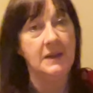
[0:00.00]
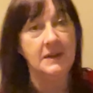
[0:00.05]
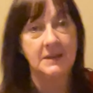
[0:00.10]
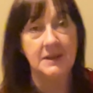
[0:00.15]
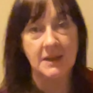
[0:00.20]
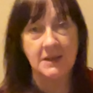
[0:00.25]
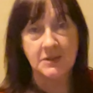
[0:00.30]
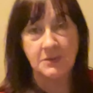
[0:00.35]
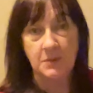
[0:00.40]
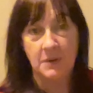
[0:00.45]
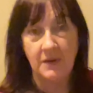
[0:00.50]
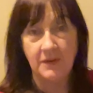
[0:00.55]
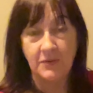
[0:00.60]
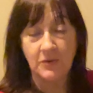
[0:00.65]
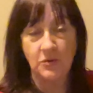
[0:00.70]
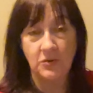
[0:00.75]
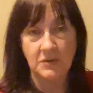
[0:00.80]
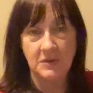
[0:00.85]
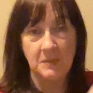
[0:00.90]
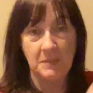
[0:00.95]
that's what I've
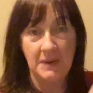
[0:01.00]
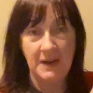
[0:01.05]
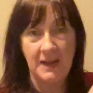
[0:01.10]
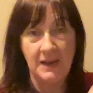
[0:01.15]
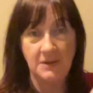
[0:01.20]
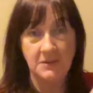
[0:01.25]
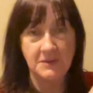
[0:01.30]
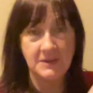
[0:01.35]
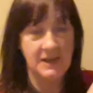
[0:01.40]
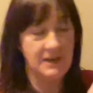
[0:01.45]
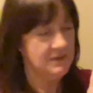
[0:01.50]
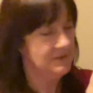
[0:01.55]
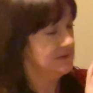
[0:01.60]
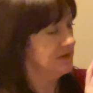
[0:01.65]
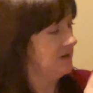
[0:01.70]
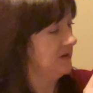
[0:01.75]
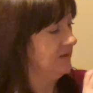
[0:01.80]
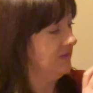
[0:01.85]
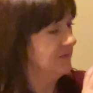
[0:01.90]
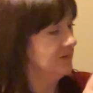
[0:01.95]
cut the blouse out
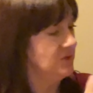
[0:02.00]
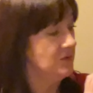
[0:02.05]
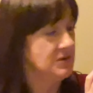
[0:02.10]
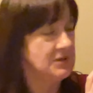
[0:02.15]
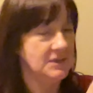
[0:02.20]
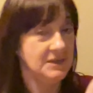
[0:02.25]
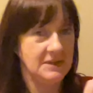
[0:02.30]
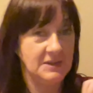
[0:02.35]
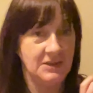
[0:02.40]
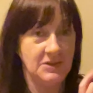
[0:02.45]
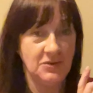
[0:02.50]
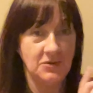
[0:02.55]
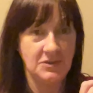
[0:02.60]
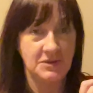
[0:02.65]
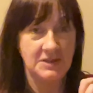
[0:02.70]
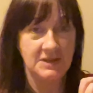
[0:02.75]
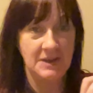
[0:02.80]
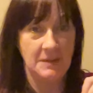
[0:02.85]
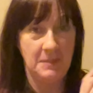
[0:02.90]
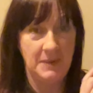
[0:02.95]
of. I've cut
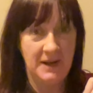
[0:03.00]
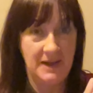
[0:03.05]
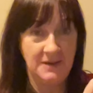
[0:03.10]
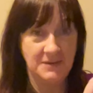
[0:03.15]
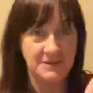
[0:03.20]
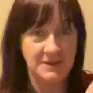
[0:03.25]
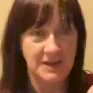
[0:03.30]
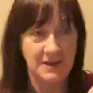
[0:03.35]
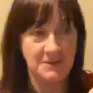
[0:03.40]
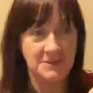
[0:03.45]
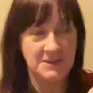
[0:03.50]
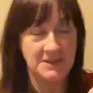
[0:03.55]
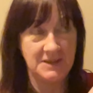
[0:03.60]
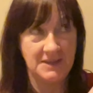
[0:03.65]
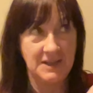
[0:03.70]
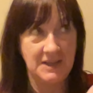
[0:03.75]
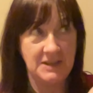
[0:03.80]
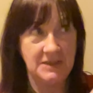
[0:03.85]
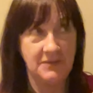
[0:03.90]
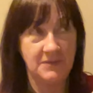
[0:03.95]
a blouse out in
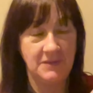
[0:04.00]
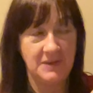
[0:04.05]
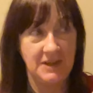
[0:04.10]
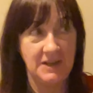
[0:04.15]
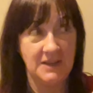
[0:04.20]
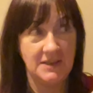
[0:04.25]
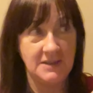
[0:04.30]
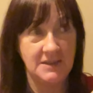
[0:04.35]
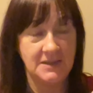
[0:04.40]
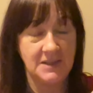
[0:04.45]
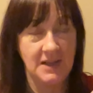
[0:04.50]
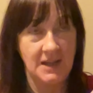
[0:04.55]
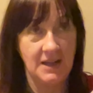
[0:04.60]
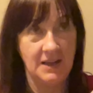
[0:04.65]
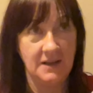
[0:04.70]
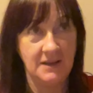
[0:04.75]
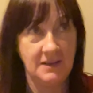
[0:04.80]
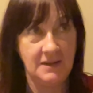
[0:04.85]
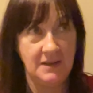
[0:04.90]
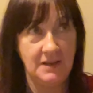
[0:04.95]
this, the
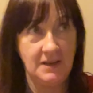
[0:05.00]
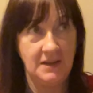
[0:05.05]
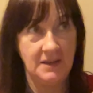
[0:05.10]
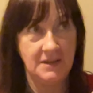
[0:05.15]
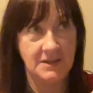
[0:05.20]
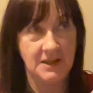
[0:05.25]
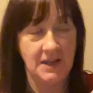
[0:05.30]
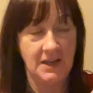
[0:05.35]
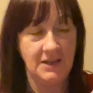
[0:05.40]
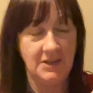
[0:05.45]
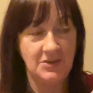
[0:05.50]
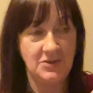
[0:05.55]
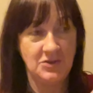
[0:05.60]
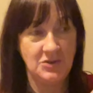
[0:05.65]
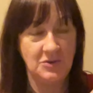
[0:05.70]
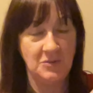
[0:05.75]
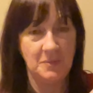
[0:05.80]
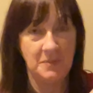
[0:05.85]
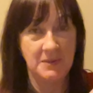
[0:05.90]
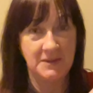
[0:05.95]
Atelier
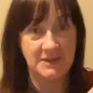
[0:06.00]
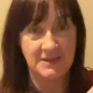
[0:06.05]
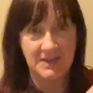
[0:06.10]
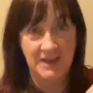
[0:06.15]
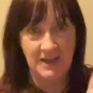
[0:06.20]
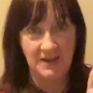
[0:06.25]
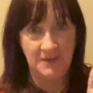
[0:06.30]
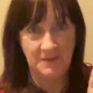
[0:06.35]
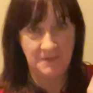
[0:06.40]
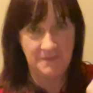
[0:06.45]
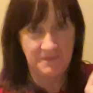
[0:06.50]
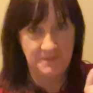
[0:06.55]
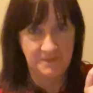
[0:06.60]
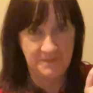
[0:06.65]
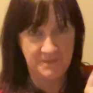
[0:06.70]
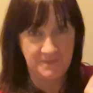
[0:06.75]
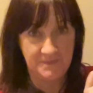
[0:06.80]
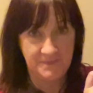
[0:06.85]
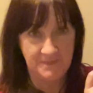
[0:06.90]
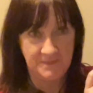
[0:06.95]
Dupe Estelle,
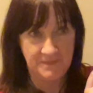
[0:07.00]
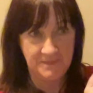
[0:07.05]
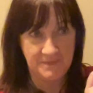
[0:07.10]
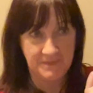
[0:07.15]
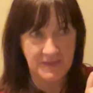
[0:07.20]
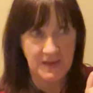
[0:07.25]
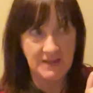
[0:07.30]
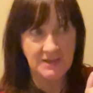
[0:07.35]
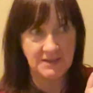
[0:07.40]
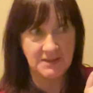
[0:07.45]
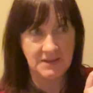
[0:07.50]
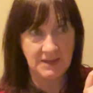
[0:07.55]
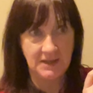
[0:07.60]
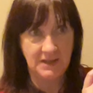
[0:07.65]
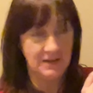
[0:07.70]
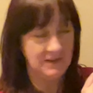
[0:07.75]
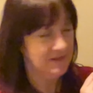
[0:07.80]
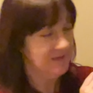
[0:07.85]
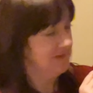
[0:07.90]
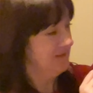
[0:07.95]
Esty,
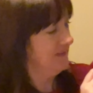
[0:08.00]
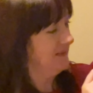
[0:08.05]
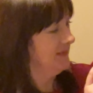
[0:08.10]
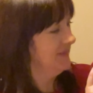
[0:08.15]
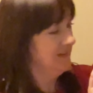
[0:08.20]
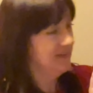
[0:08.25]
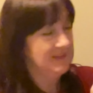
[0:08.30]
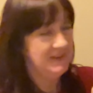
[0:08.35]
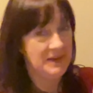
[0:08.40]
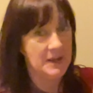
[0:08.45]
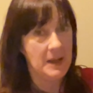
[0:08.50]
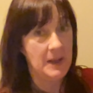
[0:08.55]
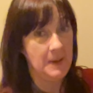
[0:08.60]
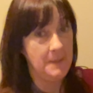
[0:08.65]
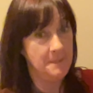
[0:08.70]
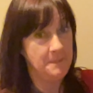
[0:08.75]
yeah.